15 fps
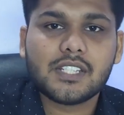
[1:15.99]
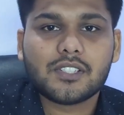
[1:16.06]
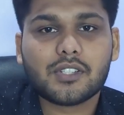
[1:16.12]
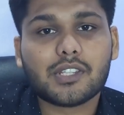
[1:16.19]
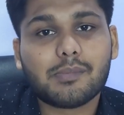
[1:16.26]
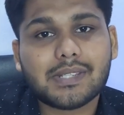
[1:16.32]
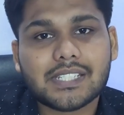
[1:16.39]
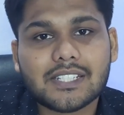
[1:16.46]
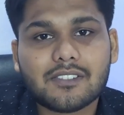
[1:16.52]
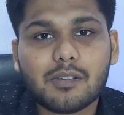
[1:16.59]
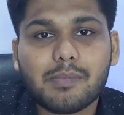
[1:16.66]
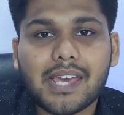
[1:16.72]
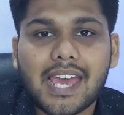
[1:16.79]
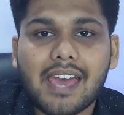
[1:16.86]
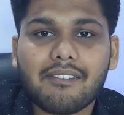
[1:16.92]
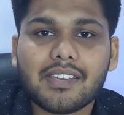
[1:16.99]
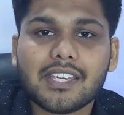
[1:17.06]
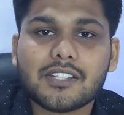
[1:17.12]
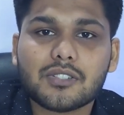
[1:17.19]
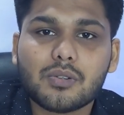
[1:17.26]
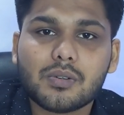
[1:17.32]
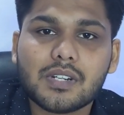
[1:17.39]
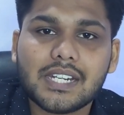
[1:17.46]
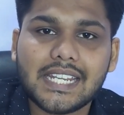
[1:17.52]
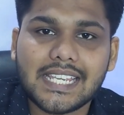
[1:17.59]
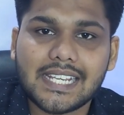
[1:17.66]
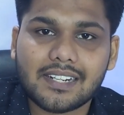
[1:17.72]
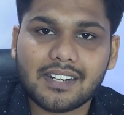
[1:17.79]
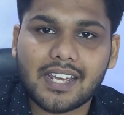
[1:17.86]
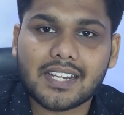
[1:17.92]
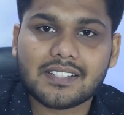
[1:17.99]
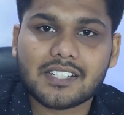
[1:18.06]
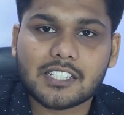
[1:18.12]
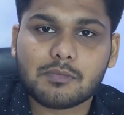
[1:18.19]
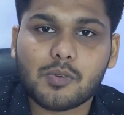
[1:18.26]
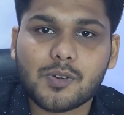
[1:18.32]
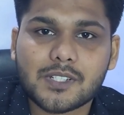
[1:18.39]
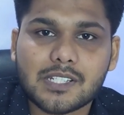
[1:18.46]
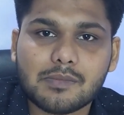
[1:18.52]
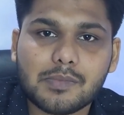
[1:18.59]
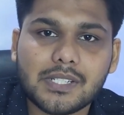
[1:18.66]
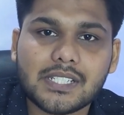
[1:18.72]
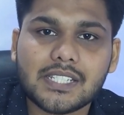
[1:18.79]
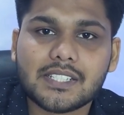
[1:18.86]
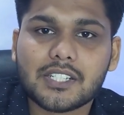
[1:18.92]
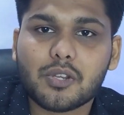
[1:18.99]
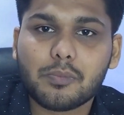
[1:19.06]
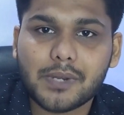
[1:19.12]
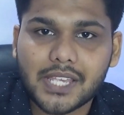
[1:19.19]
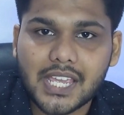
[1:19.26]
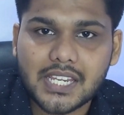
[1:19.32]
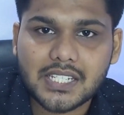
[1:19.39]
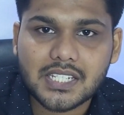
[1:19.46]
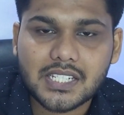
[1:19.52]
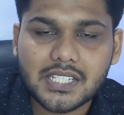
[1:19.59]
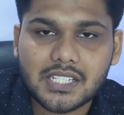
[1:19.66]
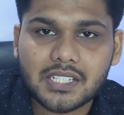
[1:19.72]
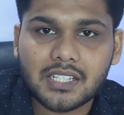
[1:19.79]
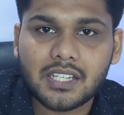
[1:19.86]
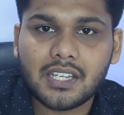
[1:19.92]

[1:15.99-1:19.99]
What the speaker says: So the business will be having its own legal rights, responsibilities and obligations.